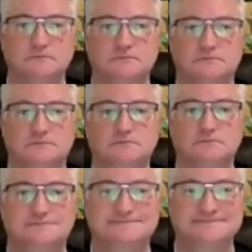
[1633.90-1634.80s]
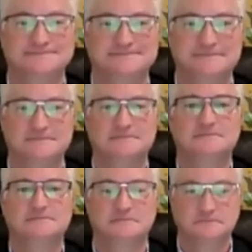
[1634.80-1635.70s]

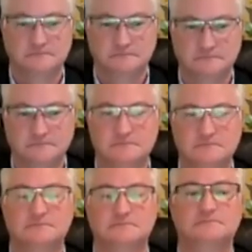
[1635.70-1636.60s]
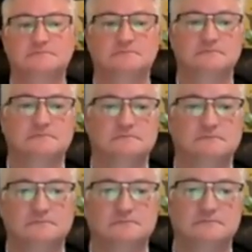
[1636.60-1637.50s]

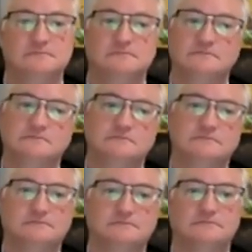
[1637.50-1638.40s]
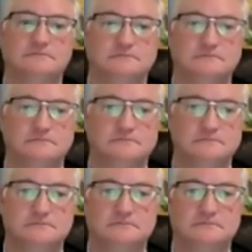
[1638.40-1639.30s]

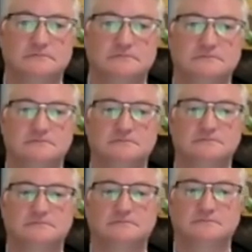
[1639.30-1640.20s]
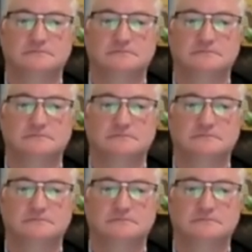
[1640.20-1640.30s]
(not speaking)